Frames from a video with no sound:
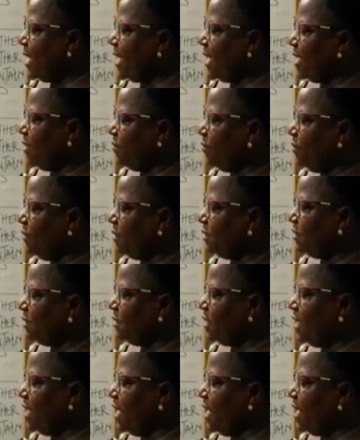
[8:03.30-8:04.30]
With
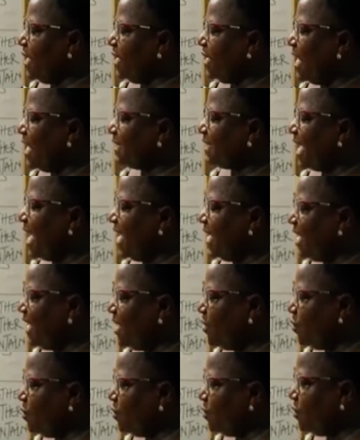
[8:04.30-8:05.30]
E, letter
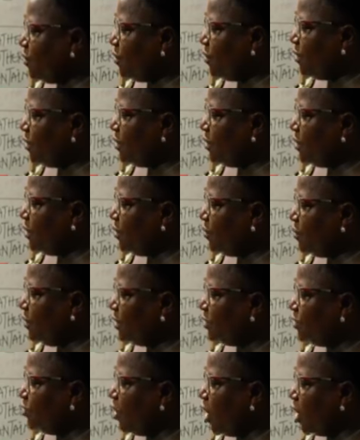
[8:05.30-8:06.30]
E
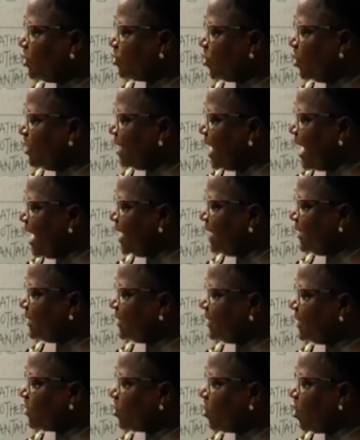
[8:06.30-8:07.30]
with dot under it
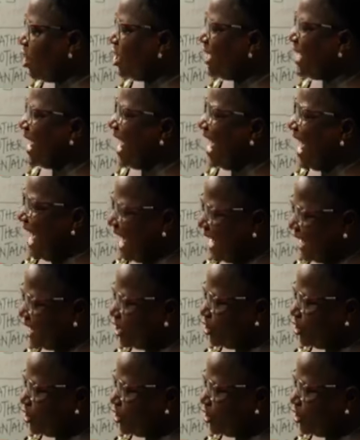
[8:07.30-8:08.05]
is called in